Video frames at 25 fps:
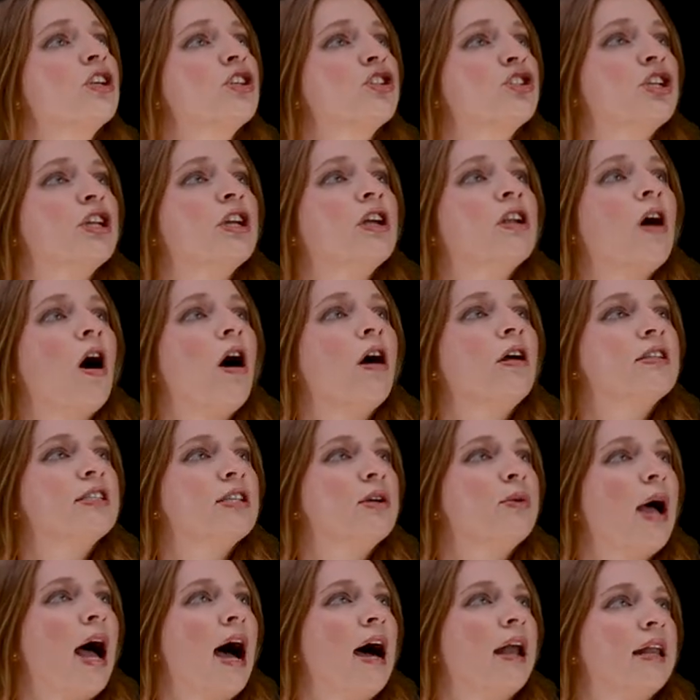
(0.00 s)
She can
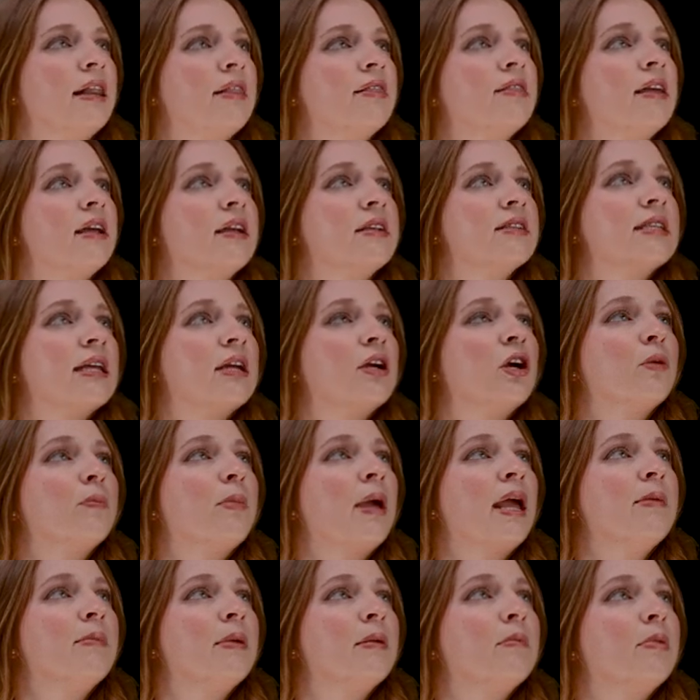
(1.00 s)
also add in things like her
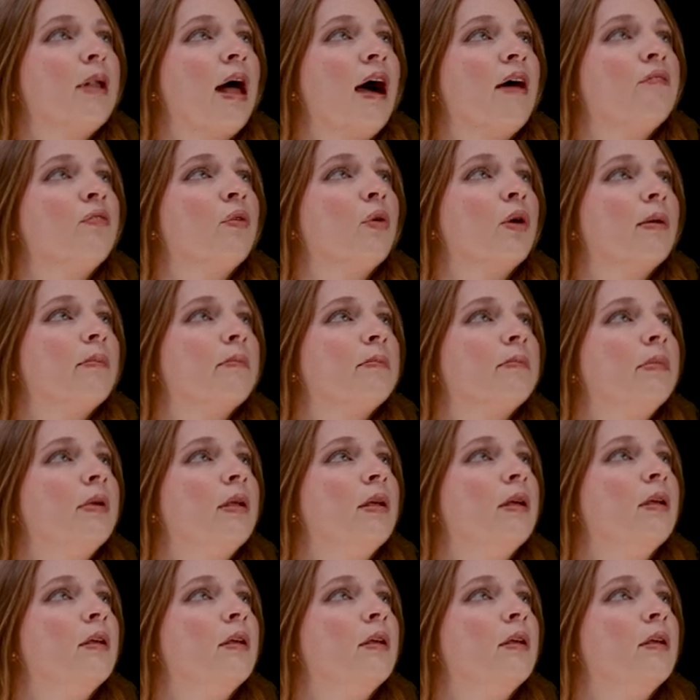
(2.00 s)
payment platform